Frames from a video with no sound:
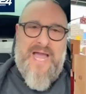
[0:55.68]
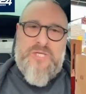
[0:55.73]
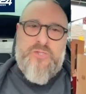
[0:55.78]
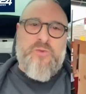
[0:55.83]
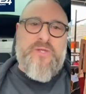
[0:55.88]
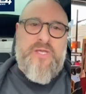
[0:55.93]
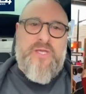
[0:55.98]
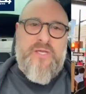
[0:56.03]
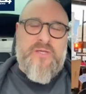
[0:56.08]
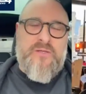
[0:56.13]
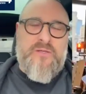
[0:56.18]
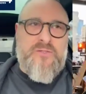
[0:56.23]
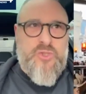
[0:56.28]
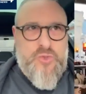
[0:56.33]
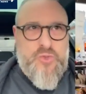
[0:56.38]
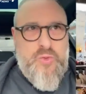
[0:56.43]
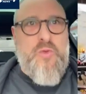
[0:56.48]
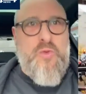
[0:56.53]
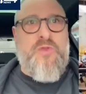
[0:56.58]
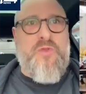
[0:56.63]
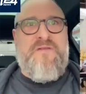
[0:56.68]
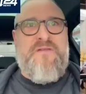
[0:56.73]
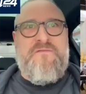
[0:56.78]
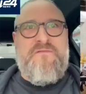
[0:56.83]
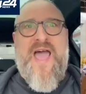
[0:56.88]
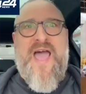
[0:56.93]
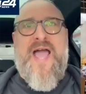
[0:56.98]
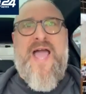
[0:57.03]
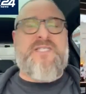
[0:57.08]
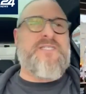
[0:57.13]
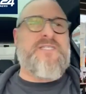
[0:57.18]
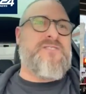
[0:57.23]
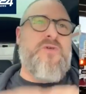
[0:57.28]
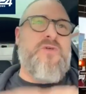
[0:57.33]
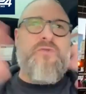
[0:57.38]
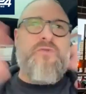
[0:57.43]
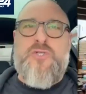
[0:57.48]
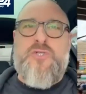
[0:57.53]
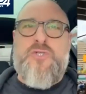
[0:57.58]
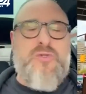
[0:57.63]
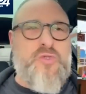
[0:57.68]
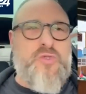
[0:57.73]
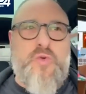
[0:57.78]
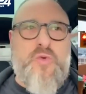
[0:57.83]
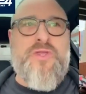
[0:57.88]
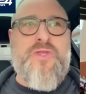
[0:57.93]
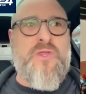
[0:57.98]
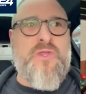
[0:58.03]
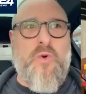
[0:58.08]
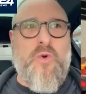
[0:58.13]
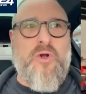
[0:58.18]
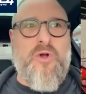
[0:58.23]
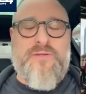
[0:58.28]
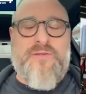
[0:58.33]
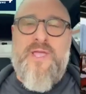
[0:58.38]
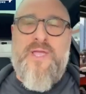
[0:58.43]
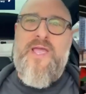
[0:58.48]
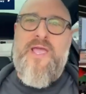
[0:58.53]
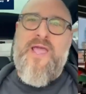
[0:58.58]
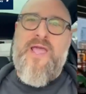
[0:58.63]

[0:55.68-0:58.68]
actually truth and facts. No, there's no truth in the world.